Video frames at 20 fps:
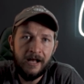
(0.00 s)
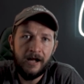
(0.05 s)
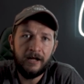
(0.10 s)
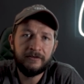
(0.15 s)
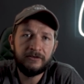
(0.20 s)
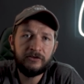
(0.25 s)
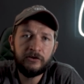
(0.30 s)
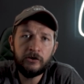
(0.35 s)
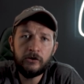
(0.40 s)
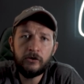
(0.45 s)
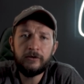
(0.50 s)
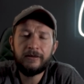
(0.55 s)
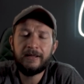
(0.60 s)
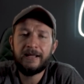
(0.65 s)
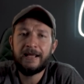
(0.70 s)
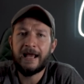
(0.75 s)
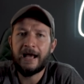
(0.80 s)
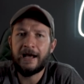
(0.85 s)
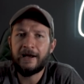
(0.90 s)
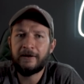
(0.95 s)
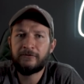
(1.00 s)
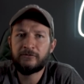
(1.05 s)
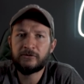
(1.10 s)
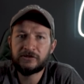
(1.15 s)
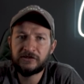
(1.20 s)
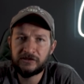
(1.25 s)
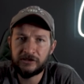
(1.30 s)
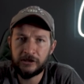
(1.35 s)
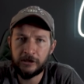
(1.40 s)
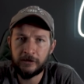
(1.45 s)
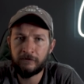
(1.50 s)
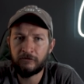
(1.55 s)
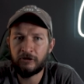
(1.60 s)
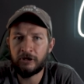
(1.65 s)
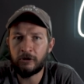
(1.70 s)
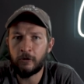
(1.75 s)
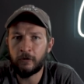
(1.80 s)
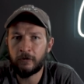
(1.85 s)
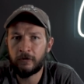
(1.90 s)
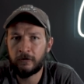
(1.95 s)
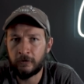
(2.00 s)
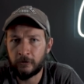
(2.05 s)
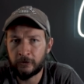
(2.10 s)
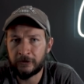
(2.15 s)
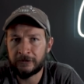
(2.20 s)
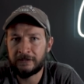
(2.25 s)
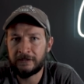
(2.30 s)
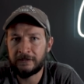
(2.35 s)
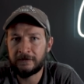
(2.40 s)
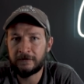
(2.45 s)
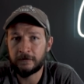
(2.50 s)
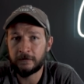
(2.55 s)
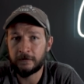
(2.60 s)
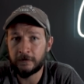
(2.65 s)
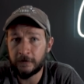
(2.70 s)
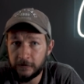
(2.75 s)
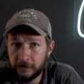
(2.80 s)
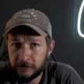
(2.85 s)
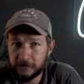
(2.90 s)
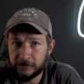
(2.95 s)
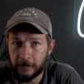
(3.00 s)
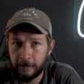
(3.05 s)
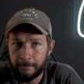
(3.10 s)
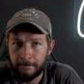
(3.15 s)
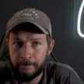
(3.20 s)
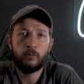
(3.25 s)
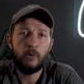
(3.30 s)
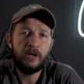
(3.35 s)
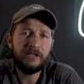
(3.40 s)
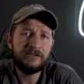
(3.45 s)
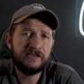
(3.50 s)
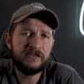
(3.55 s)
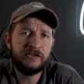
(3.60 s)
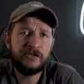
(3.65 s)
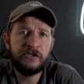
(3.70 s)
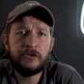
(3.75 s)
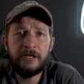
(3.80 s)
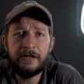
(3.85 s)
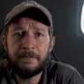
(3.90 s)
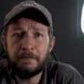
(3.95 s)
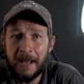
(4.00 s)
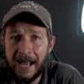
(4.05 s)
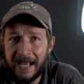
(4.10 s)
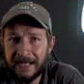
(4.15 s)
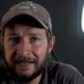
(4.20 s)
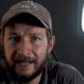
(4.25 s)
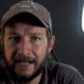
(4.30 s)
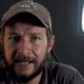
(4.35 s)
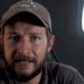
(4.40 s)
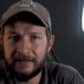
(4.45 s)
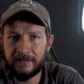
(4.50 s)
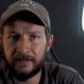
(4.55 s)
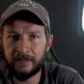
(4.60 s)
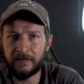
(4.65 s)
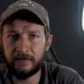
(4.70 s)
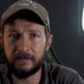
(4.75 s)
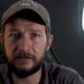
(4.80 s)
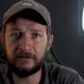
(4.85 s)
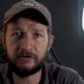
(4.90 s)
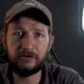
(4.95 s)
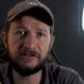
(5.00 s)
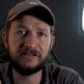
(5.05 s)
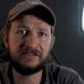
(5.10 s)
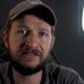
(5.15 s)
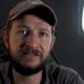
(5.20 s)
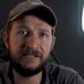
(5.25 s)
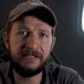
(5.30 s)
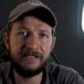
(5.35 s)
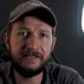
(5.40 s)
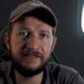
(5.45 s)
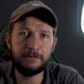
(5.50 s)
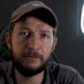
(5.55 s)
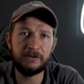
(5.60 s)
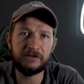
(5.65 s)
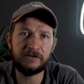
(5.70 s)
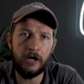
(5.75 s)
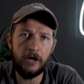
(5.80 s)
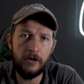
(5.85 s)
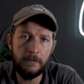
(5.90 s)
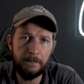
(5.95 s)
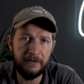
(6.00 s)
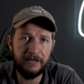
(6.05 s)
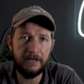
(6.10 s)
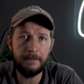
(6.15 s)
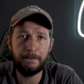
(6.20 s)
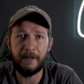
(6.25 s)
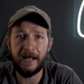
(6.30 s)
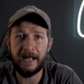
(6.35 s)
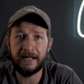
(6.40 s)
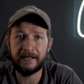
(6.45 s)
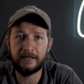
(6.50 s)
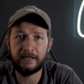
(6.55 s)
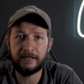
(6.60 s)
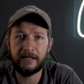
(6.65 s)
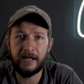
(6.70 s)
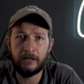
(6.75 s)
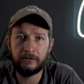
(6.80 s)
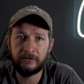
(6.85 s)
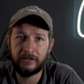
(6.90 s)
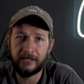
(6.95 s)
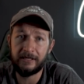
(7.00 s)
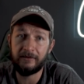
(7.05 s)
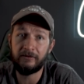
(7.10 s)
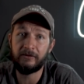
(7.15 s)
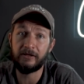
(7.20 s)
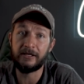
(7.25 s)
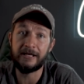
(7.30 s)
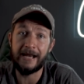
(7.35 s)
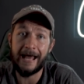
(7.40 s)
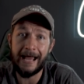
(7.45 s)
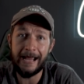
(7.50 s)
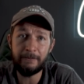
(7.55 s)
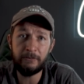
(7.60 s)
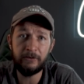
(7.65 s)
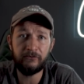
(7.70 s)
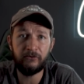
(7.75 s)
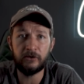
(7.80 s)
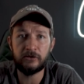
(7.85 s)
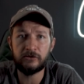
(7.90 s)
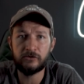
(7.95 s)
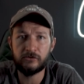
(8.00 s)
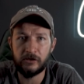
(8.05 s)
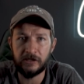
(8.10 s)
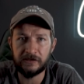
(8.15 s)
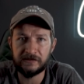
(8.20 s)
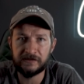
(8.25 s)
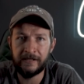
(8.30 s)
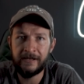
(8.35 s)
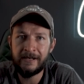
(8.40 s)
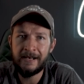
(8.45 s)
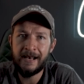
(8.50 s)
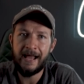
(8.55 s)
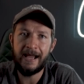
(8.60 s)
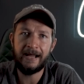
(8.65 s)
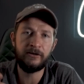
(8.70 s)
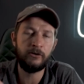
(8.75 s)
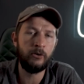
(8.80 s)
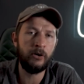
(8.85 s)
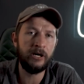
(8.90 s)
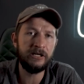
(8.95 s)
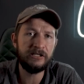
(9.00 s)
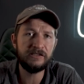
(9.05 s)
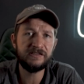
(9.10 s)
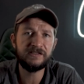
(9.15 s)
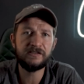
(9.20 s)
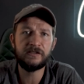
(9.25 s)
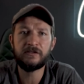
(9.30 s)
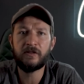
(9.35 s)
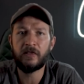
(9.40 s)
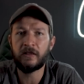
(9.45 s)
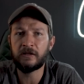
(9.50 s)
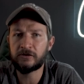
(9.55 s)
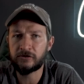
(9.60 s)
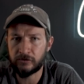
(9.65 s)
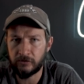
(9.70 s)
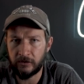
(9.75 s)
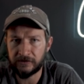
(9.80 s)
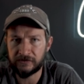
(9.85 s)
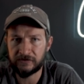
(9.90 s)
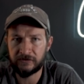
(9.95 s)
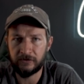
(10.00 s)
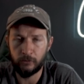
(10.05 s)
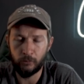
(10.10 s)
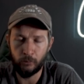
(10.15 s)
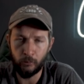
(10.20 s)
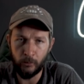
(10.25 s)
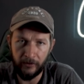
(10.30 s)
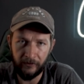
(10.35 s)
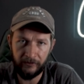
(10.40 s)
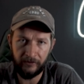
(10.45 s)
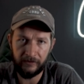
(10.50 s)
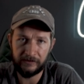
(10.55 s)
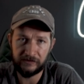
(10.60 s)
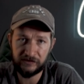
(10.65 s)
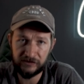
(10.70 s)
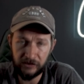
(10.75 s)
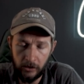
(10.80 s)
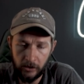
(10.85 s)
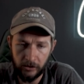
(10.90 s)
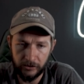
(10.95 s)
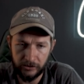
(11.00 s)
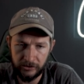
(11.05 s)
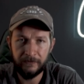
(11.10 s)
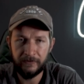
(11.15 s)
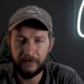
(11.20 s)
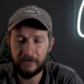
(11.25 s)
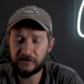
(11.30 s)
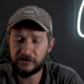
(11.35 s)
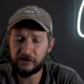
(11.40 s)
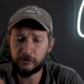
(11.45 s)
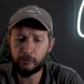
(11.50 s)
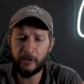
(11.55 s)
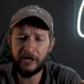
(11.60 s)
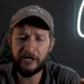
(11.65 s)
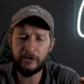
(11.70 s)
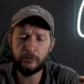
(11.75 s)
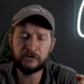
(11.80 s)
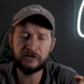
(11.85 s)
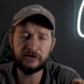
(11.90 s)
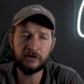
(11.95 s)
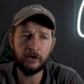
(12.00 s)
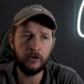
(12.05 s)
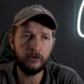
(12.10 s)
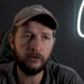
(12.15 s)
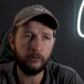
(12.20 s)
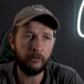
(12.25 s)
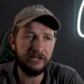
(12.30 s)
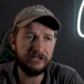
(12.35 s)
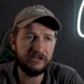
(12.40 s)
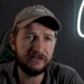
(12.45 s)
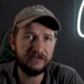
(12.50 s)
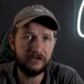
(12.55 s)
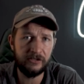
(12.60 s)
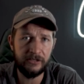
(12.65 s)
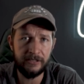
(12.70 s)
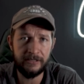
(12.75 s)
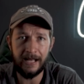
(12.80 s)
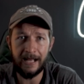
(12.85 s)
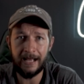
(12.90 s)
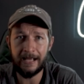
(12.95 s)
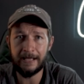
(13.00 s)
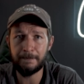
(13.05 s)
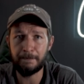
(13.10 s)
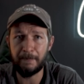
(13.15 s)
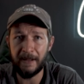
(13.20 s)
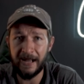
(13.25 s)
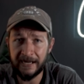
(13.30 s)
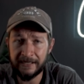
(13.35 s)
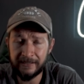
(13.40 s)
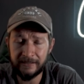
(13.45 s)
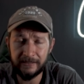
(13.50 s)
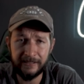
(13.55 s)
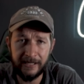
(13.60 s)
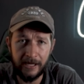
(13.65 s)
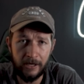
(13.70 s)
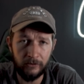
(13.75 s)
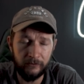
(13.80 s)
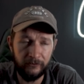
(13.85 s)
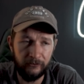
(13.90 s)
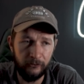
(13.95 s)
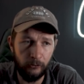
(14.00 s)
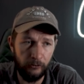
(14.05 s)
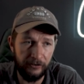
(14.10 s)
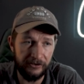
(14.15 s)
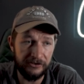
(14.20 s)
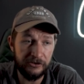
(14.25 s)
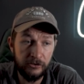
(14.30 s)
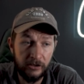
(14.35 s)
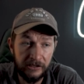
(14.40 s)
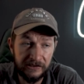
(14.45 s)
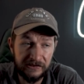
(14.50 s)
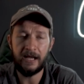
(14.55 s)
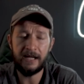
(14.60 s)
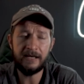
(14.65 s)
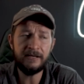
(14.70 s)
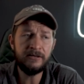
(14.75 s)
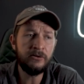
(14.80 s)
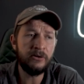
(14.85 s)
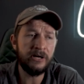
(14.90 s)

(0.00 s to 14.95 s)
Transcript: until they have received the authority to do so. Once duly mandated, the trustees must open a bank account in the name of the trust and register the trust with SARS. This is where you will start registering a bank account for the trust and